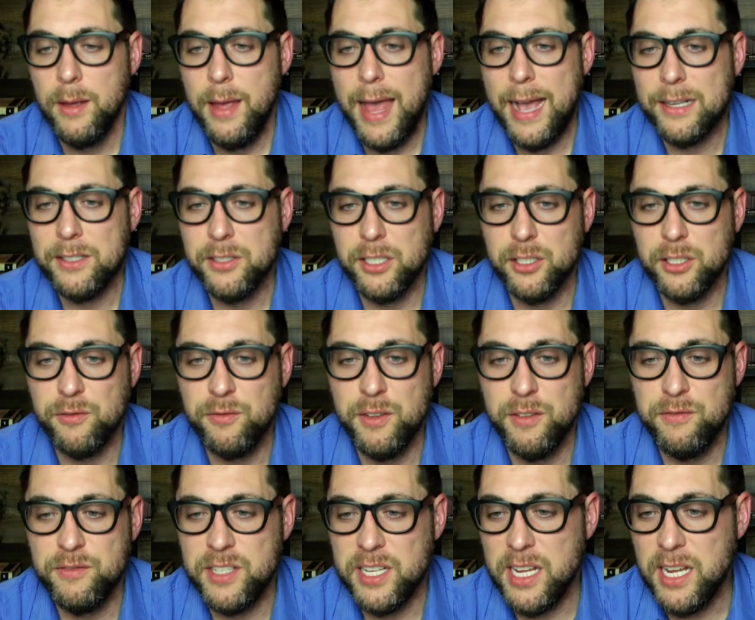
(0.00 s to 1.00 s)
Exodus
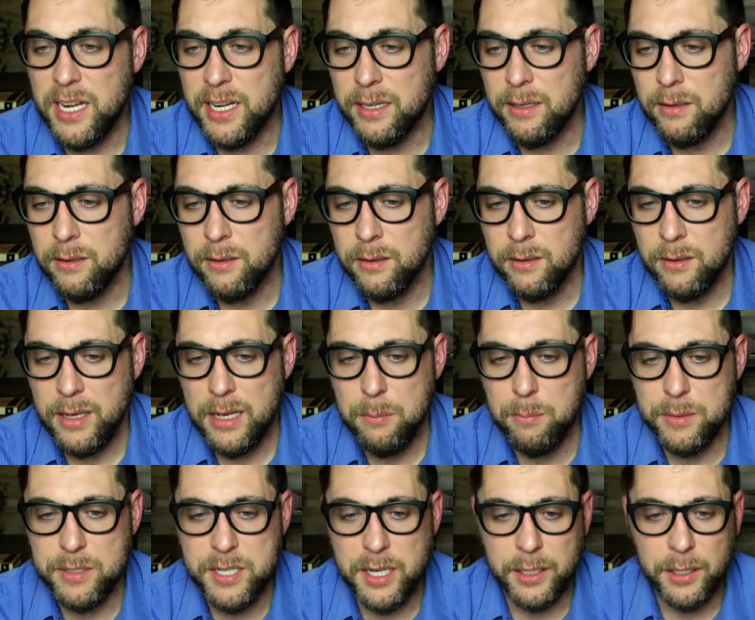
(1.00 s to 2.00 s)
15 in
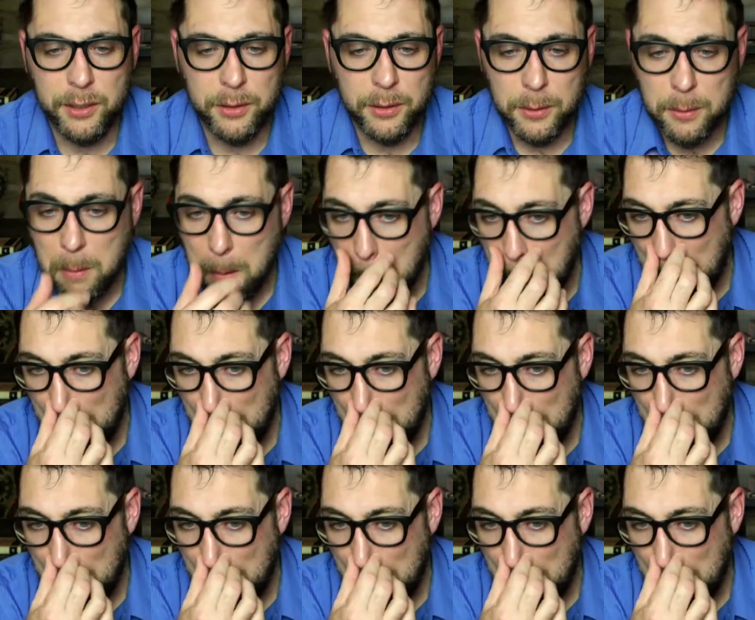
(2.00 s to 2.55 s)
particular.